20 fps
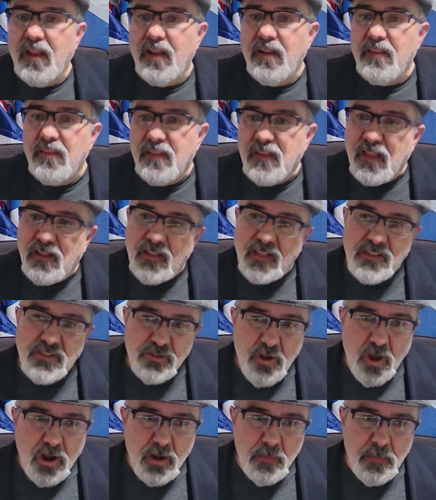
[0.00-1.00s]
Now let's
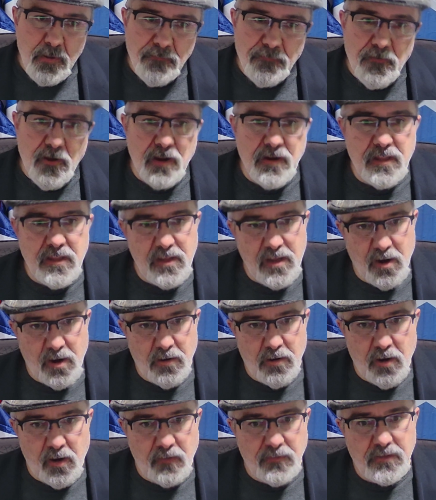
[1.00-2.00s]
talk about finding the
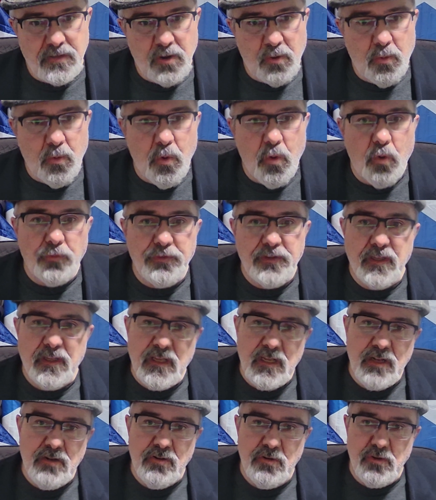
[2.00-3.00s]
archives to hold the key
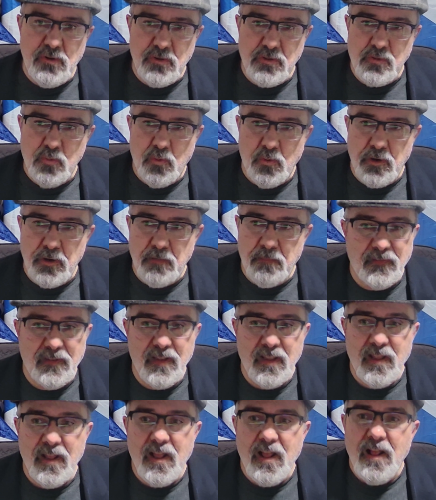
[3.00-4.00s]
to your story.
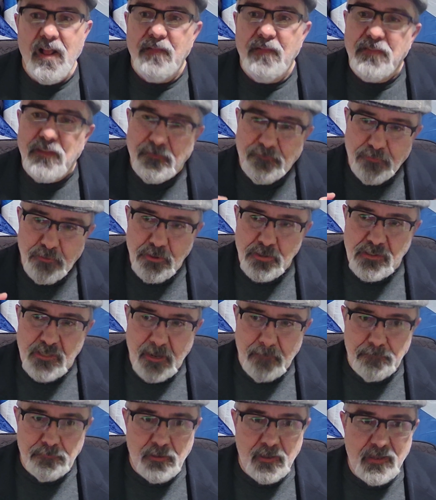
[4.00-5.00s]
The first step,
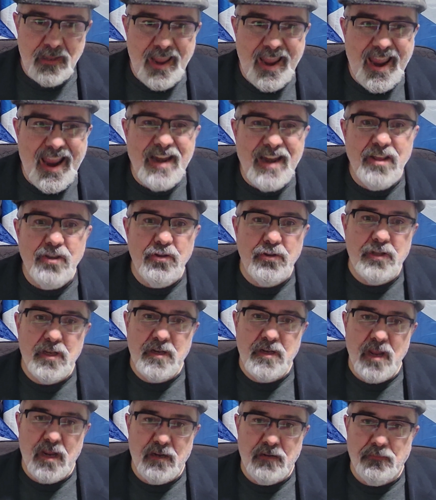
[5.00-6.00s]
like any good
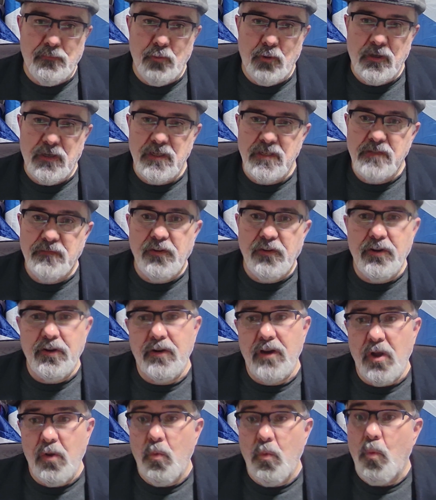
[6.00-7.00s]
detective work, is figuring
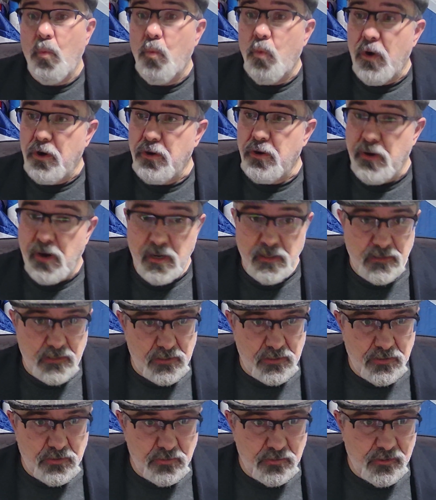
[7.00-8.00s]
out where your
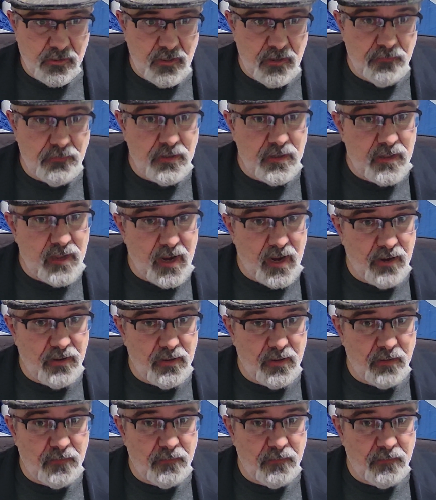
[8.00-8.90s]
ancestors lived in Canada.